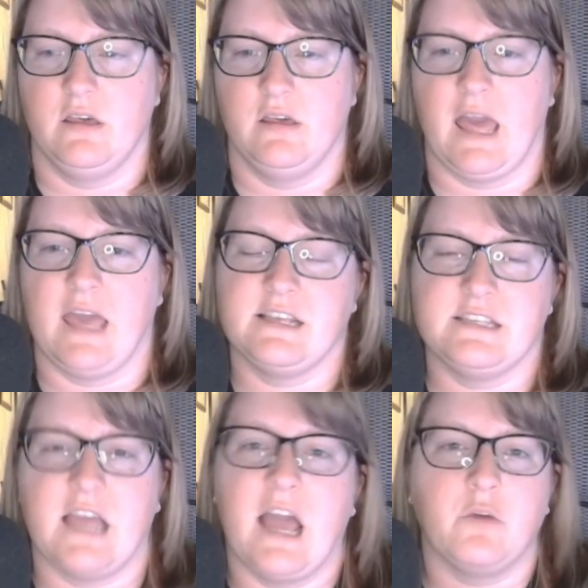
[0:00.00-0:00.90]
egg
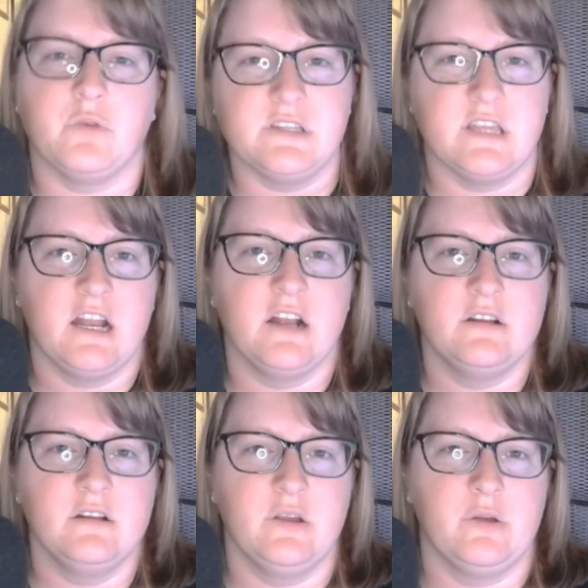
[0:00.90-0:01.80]
sac was
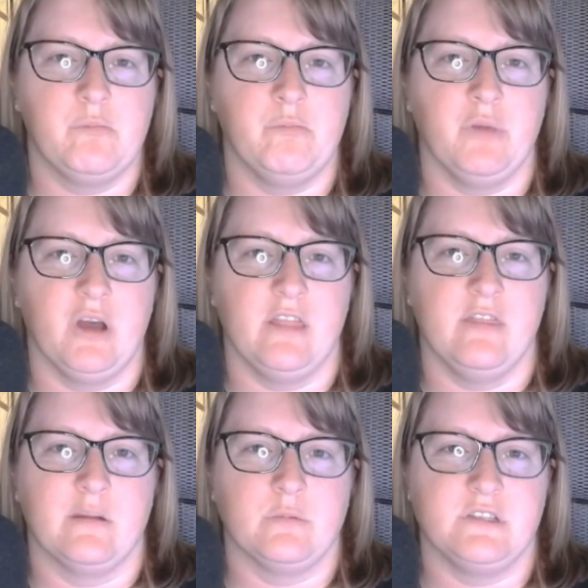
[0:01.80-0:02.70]
there, but
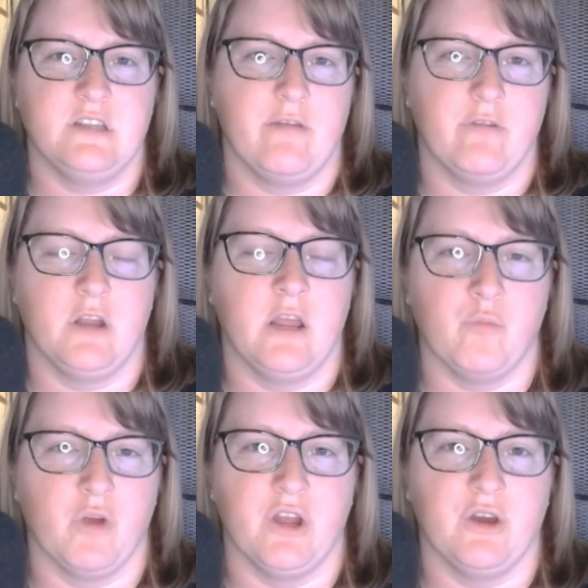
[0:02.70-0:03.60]
there was never an
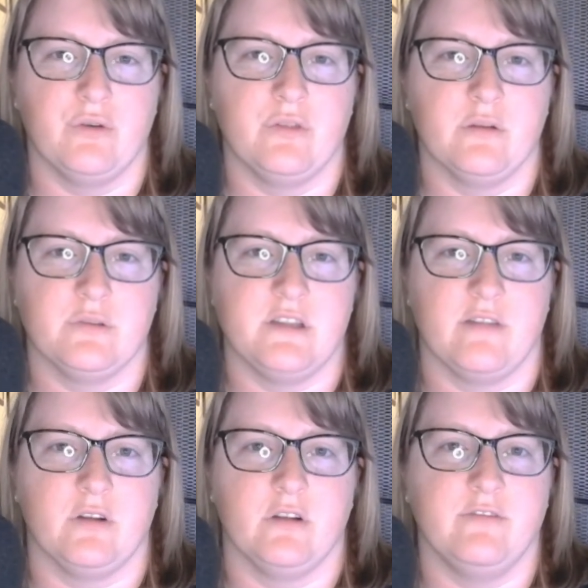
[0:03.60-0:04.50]
embryo. There was
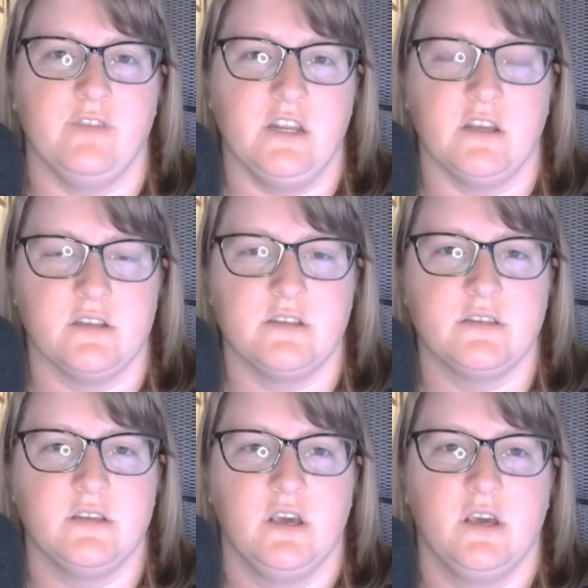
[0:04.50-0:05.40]
never a
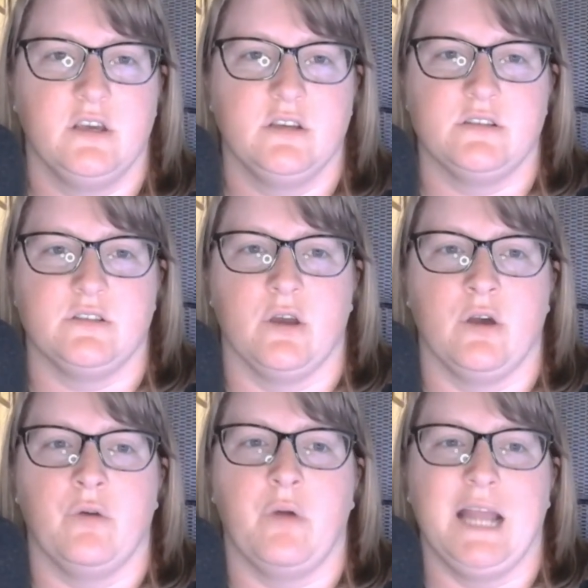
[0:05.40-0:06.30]
fetus.
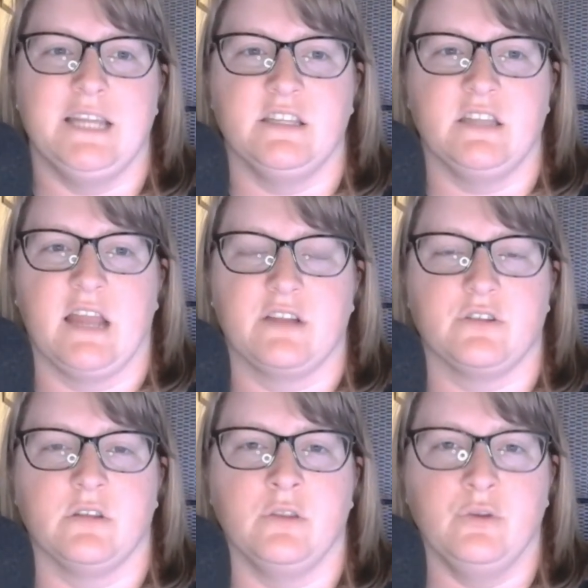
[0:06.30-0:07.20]
So I didn't
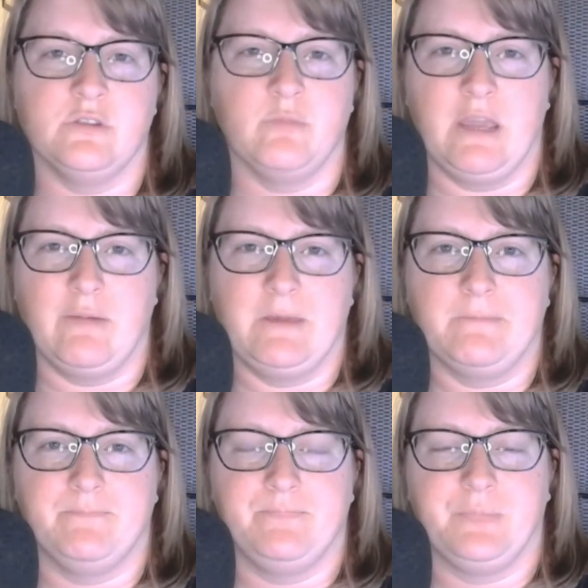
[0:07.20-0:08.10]
actually lose a baby.
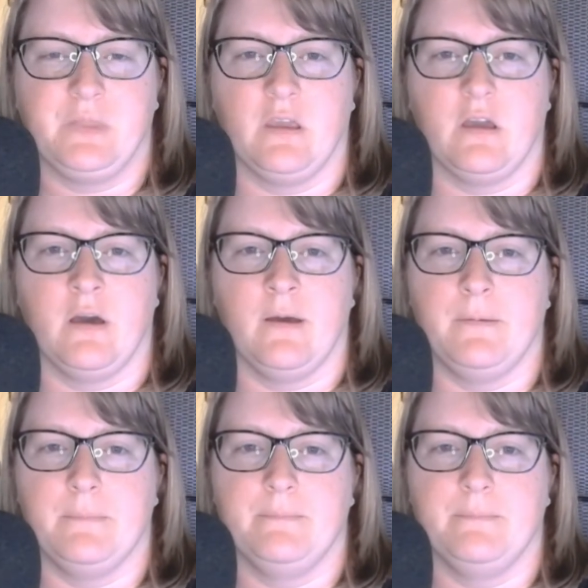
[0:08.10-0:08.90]
That's